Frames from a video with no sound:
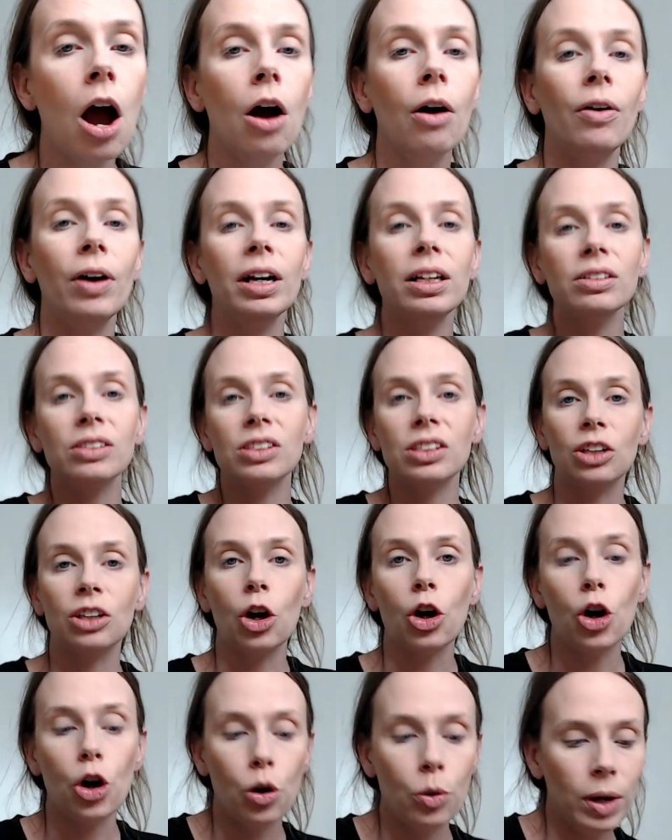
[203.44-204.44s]
Let's
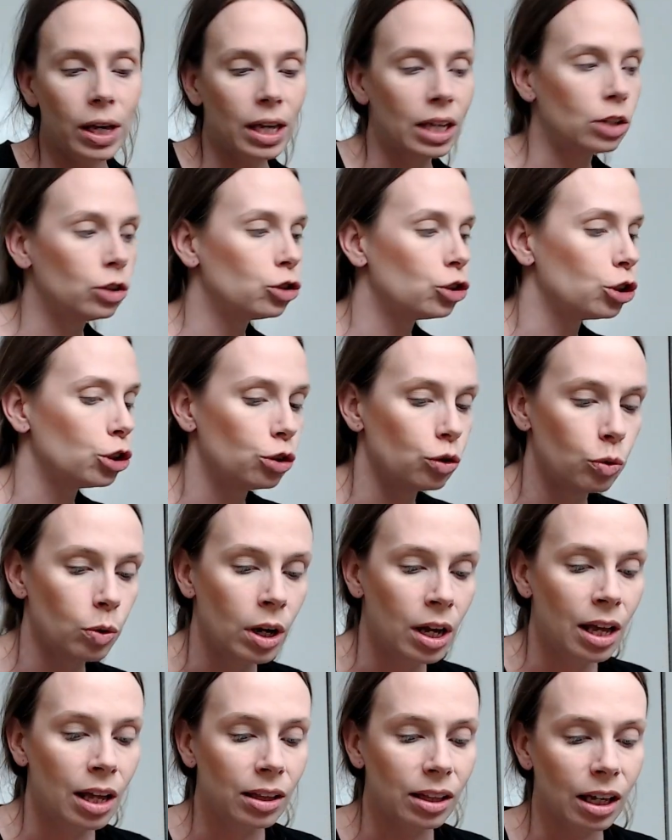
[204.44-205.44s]
go
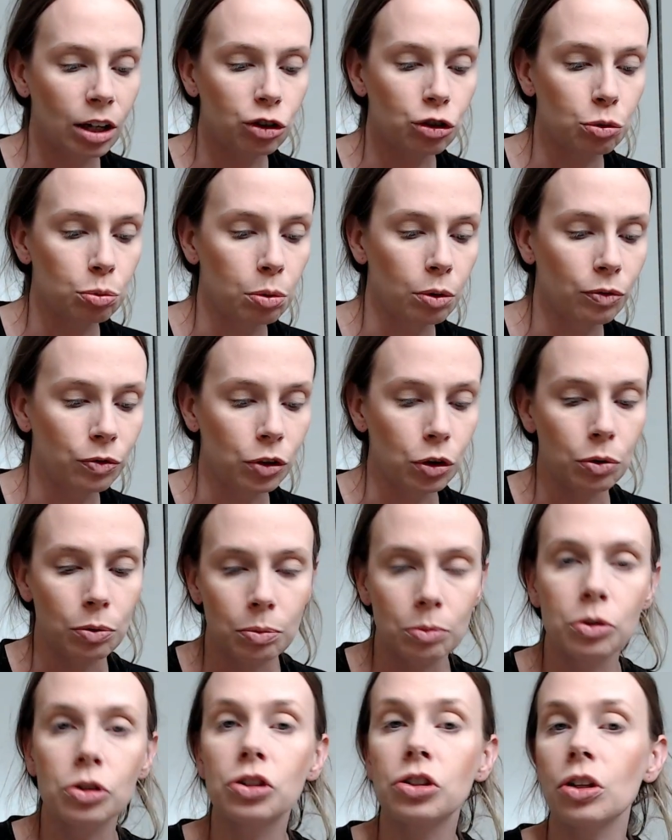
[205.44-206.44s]
into the actual
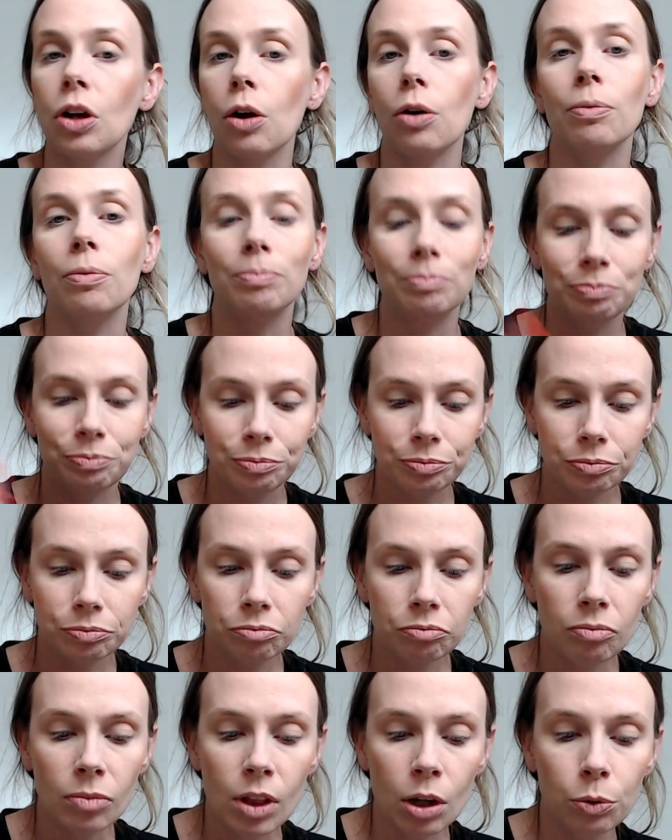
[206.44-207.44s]
review. So,
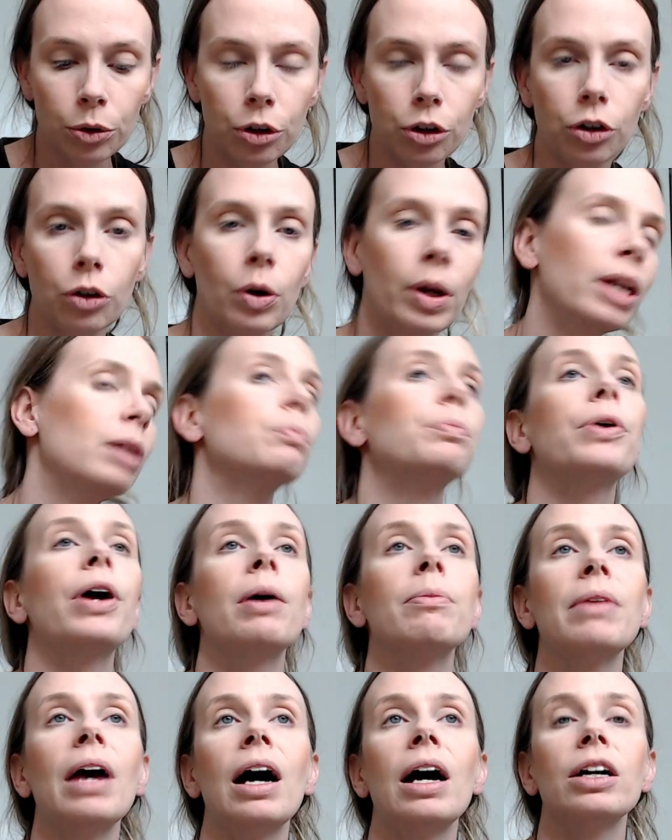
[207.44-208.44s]
I'm gonna go ahead and
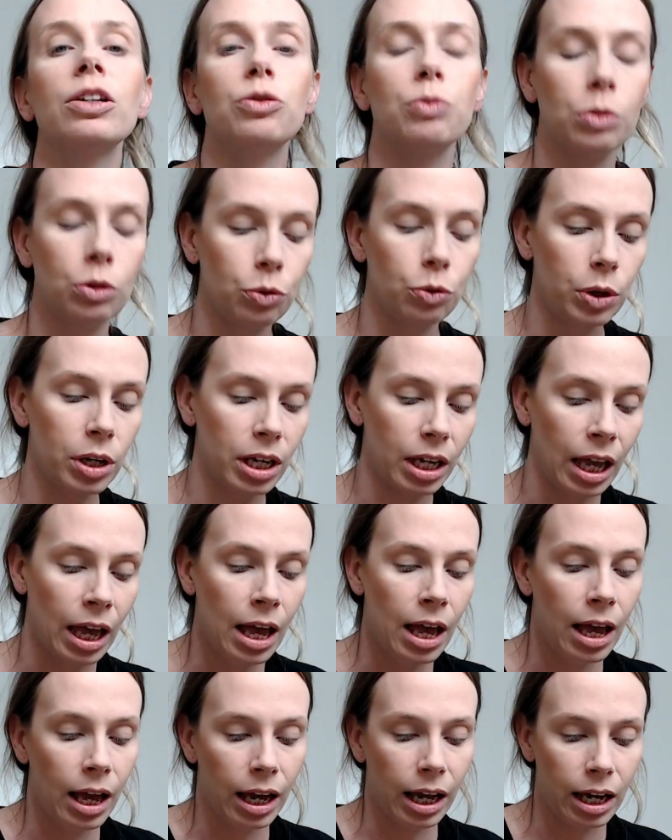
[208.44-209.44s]
prime the eyes real quick,
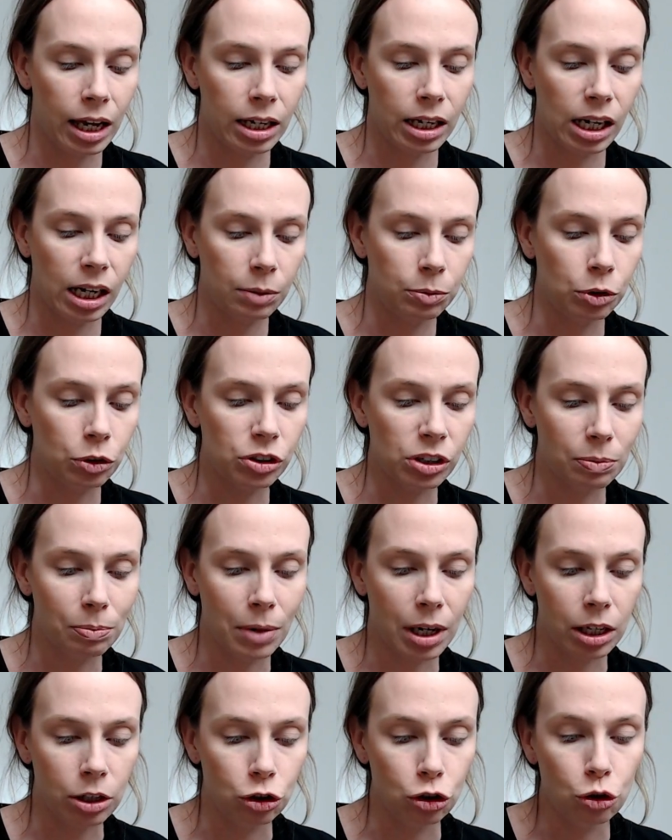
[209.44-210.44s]
and I'm using
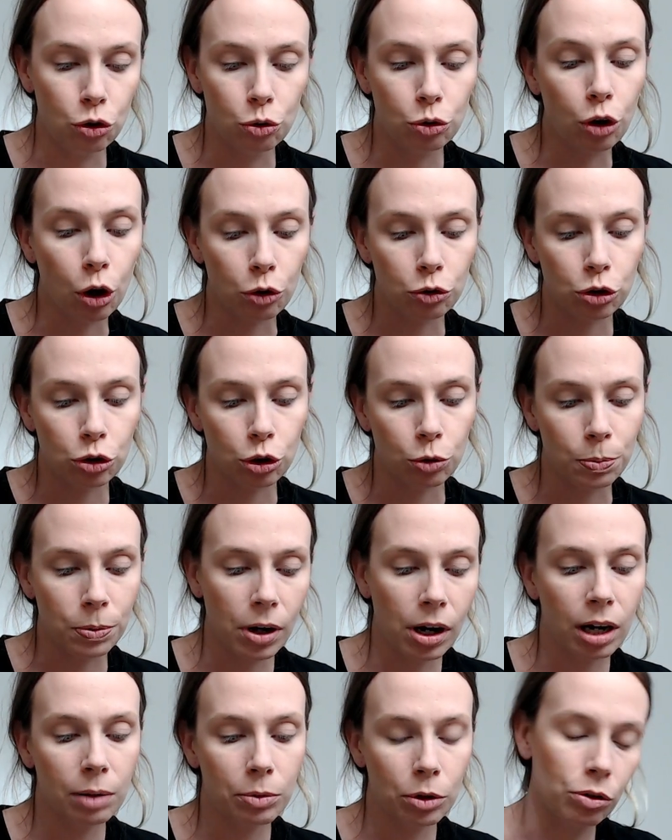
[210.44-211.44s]
my new go-to
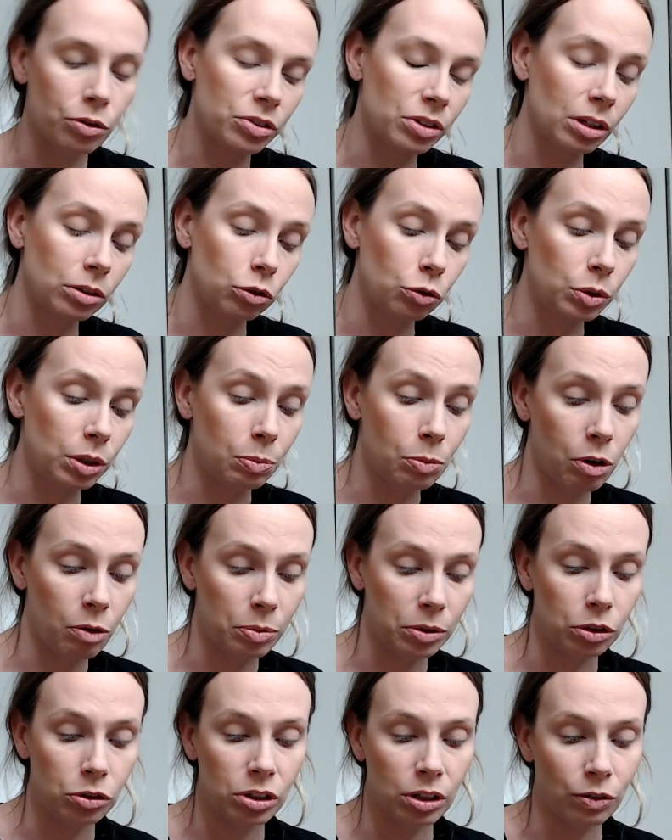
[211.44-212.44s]
primer, or it's not new anymore, I've
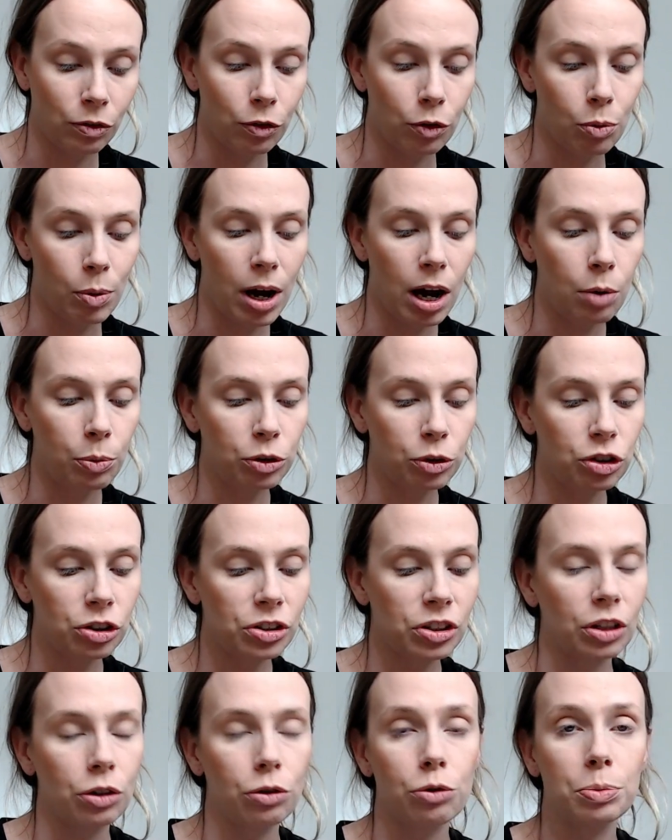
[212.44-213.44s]
been using it for a while, which is
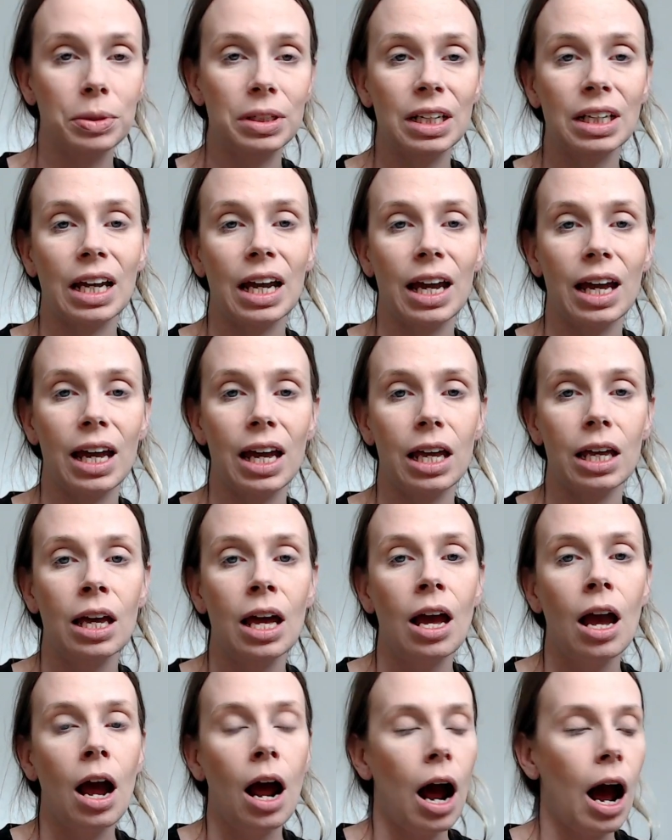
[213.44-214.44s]
the Urban
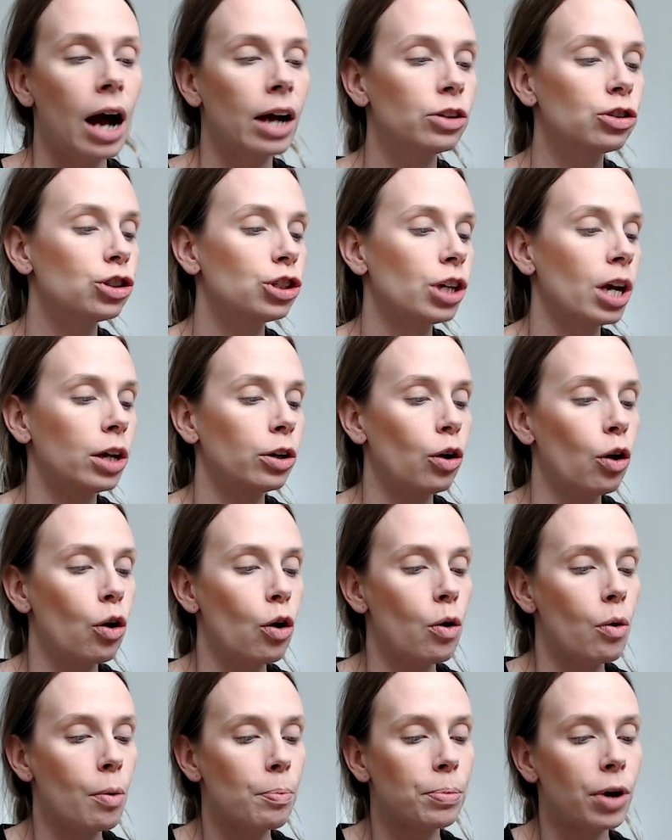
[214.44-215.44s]
Decay
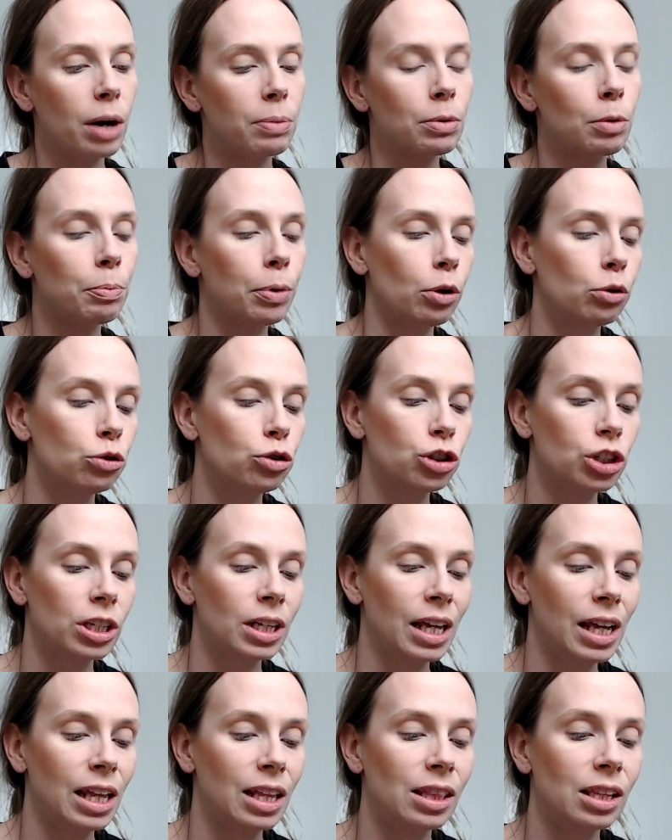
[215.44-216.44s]
Eyeshadow Primer
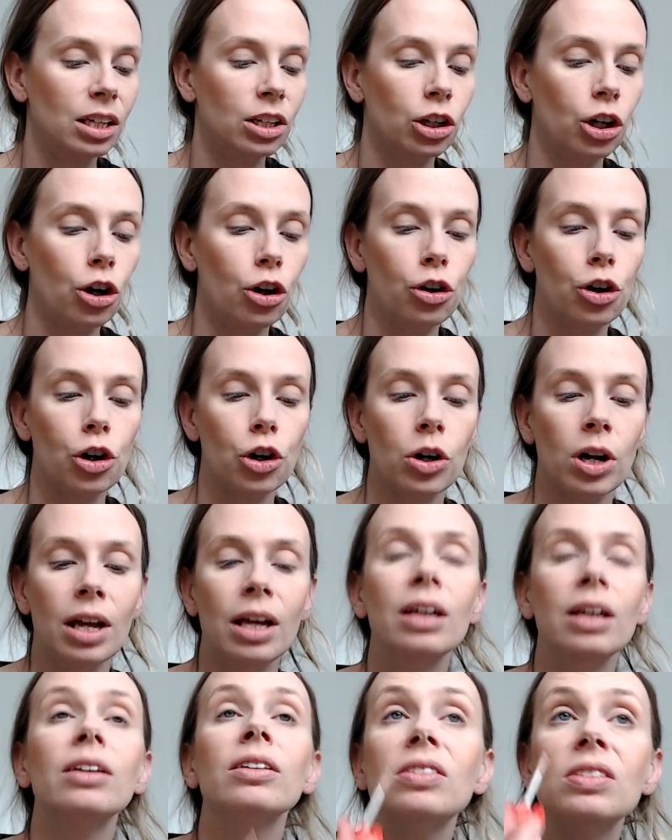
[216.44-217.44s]
Potion in the color
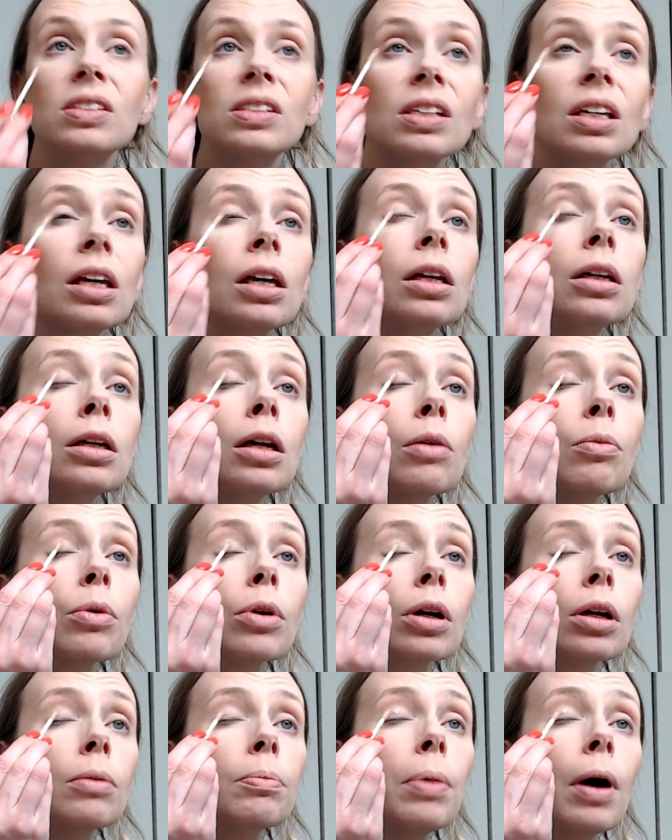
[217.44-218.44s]
Sin. And we're
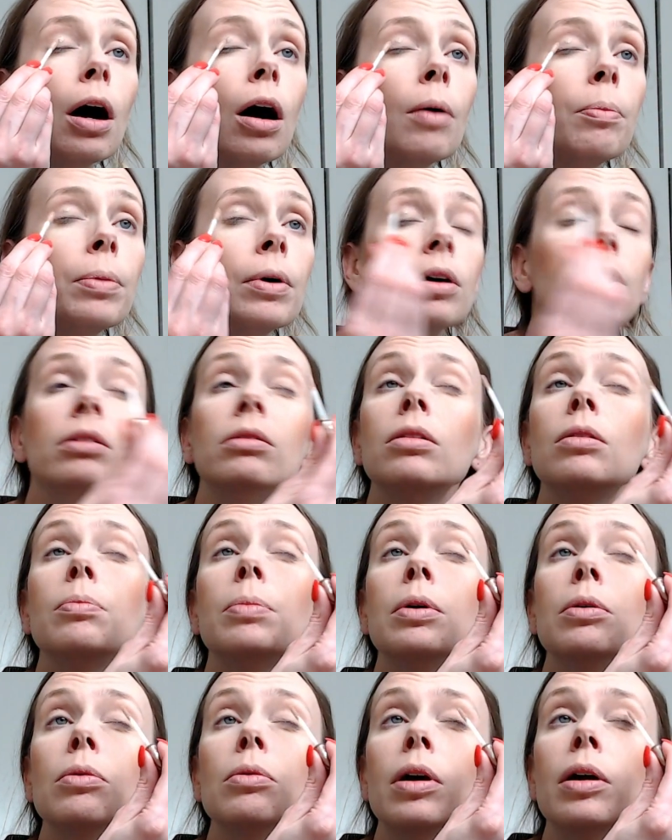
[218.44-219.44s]
gonna pop on a little
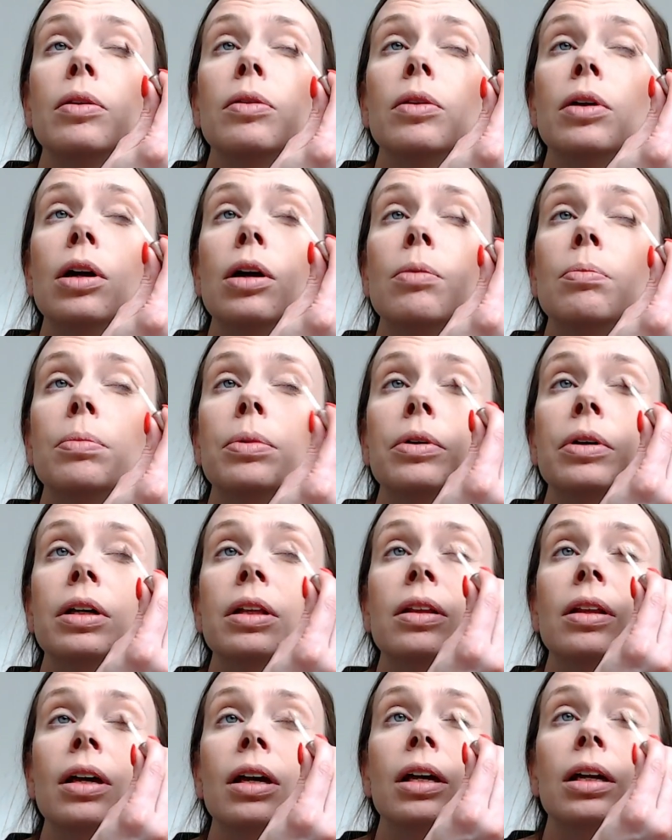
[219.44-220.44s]
bit right there and
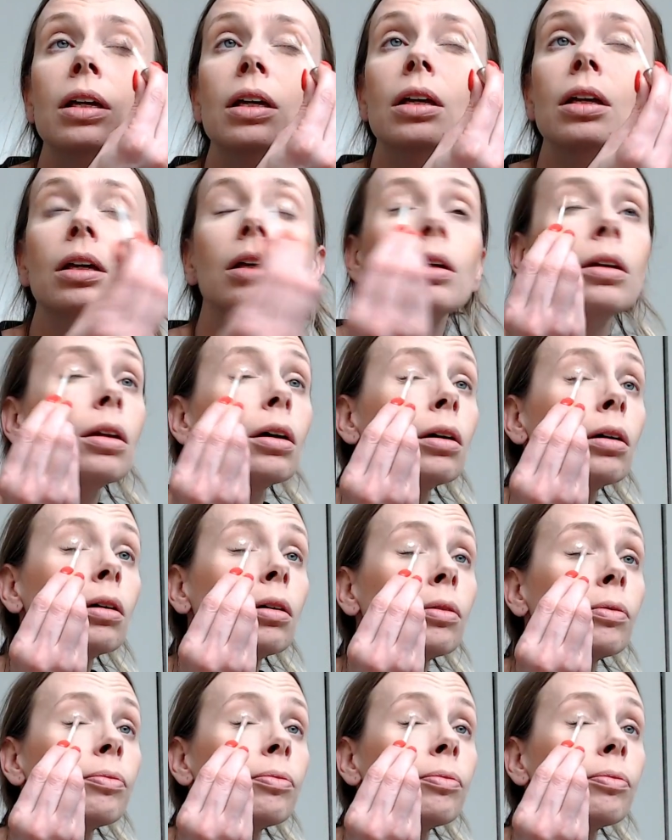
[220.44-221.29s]
blend that in.